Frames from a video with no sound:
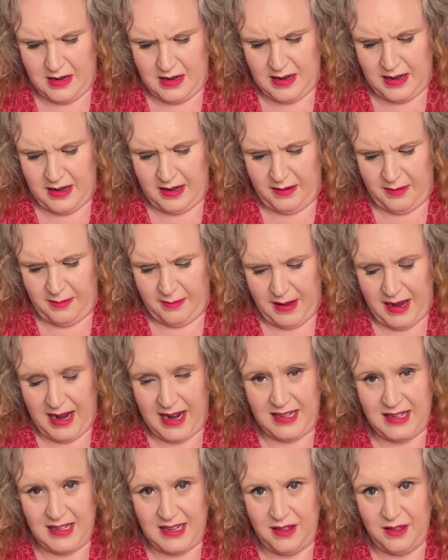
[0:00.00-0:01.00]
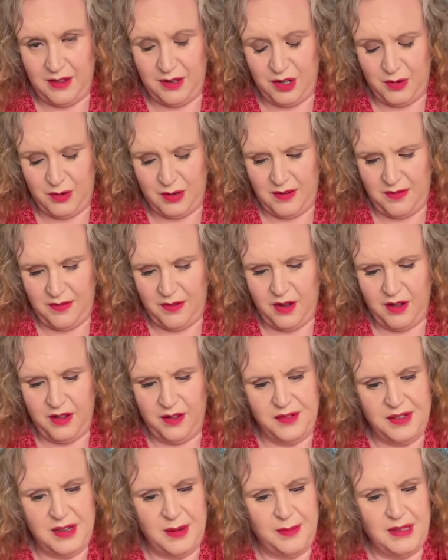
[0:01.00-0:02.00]
18th and 24th
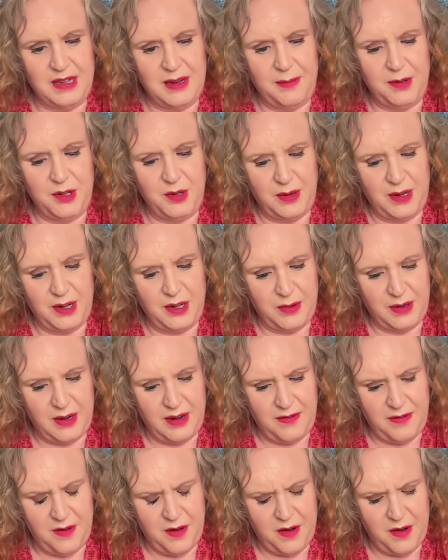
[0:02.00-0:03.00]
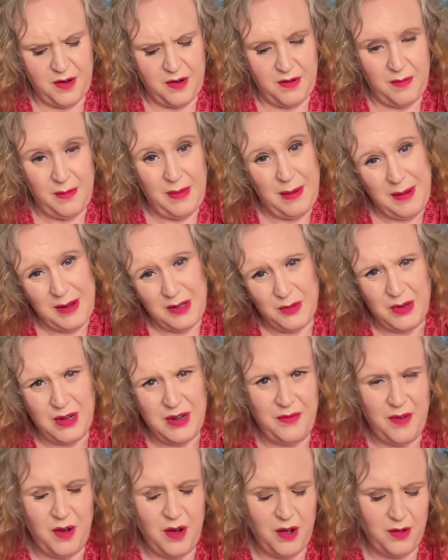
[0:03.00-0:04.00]
of September 2024. Maybe
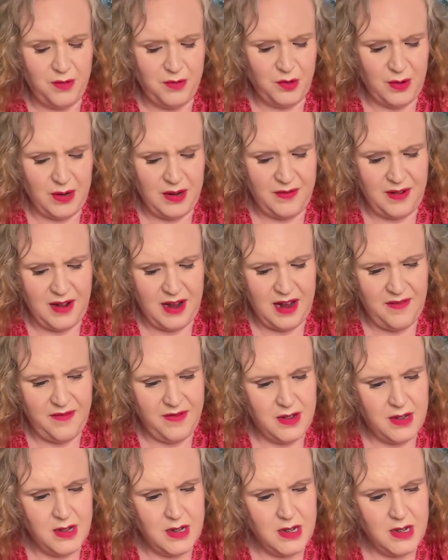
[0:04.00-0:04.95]
24, 25.